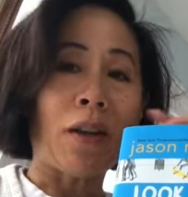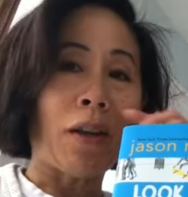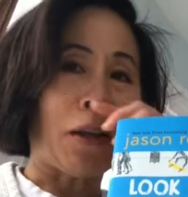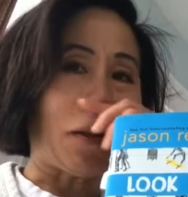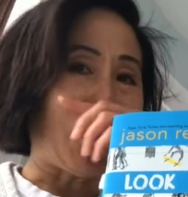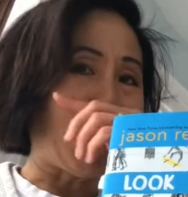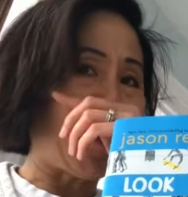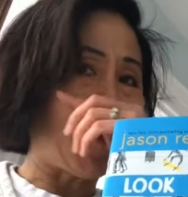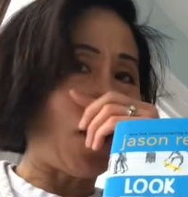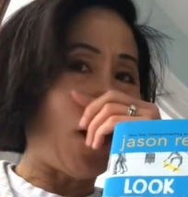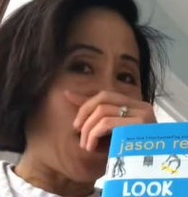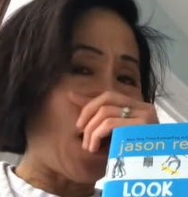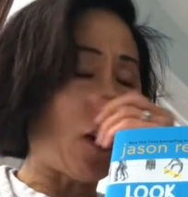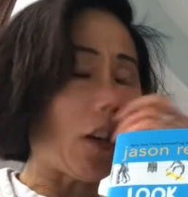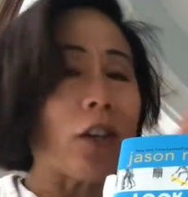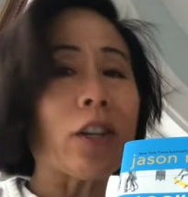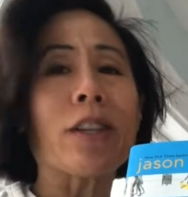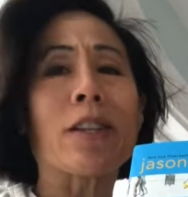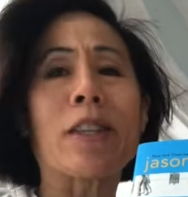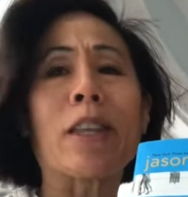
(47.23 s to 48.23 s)
It, it
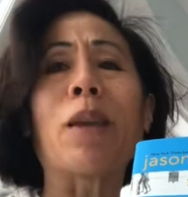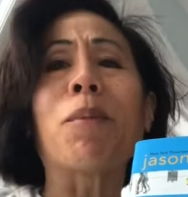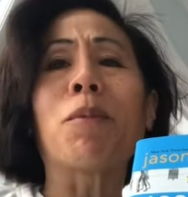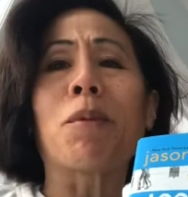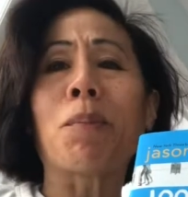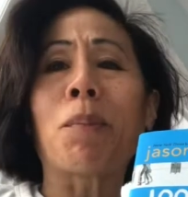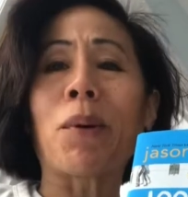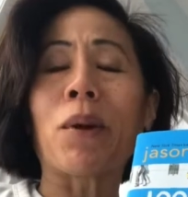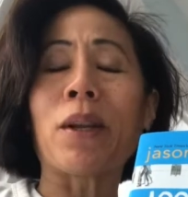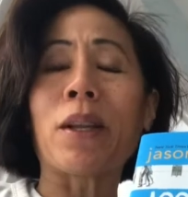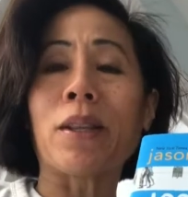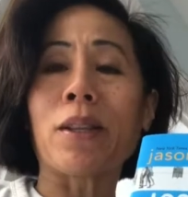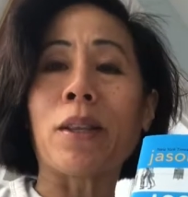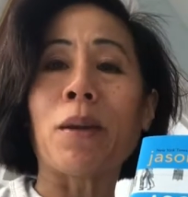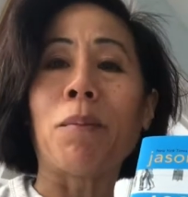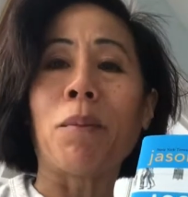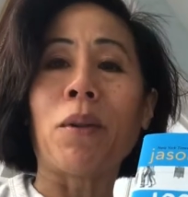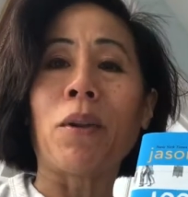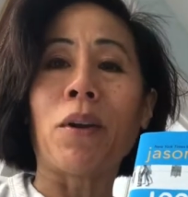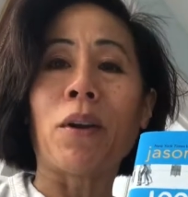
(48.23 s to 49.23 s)
actually seemed pretty
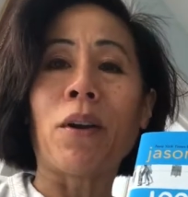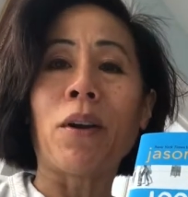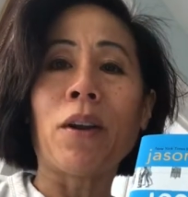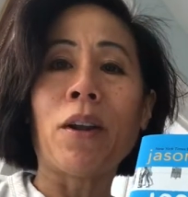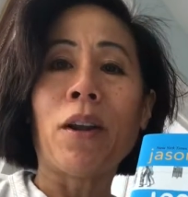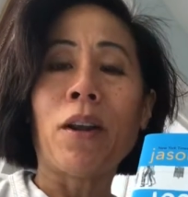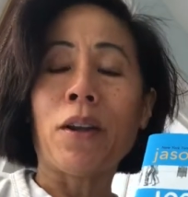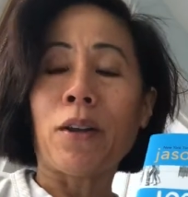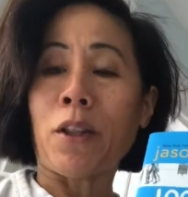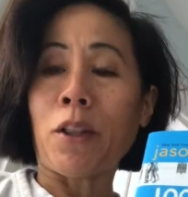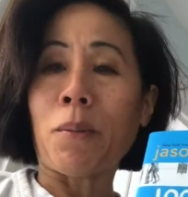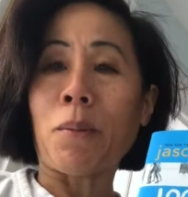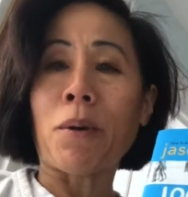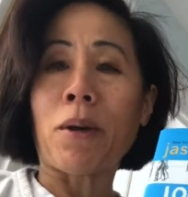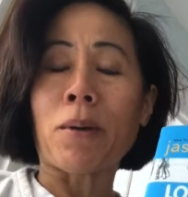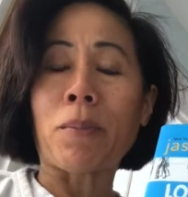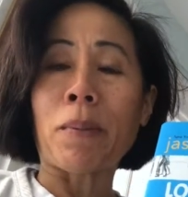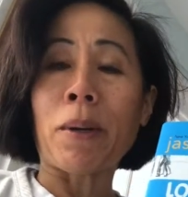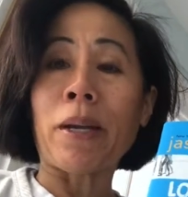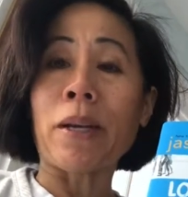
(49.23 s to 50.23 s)
similar to the
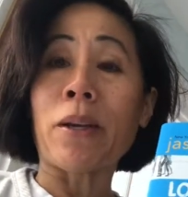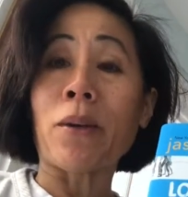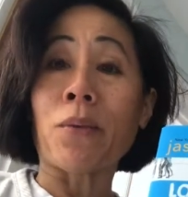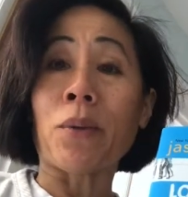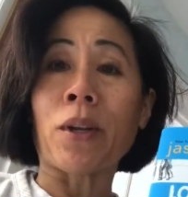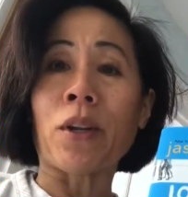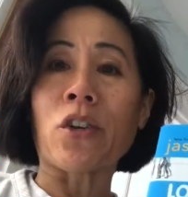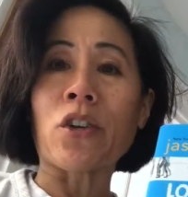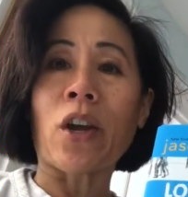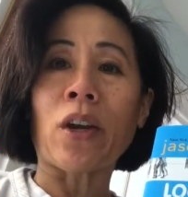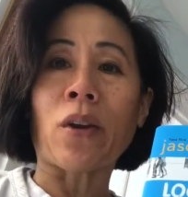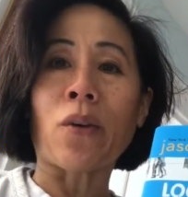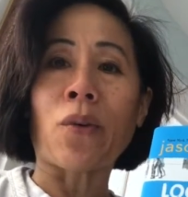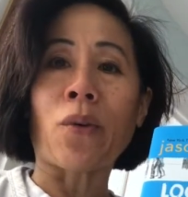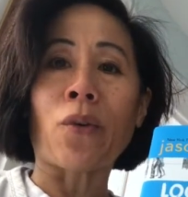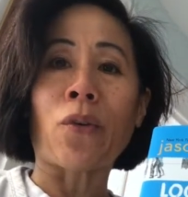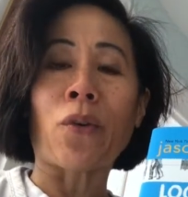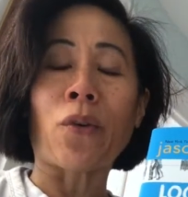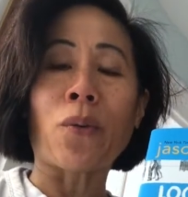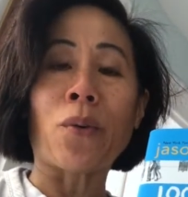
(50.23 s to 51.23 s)
book, but I didn't really check it
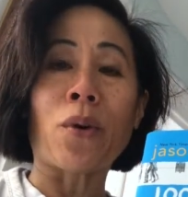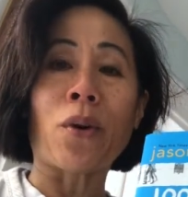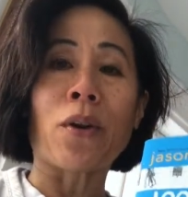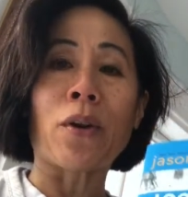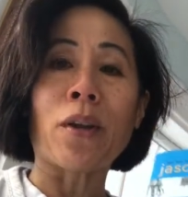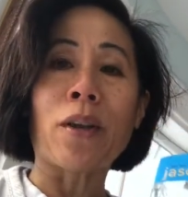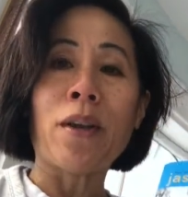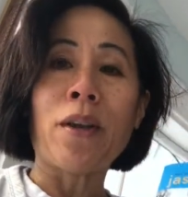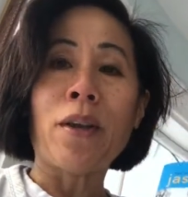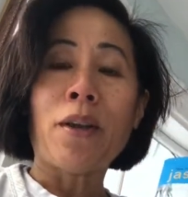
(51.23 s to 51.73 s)
word for word.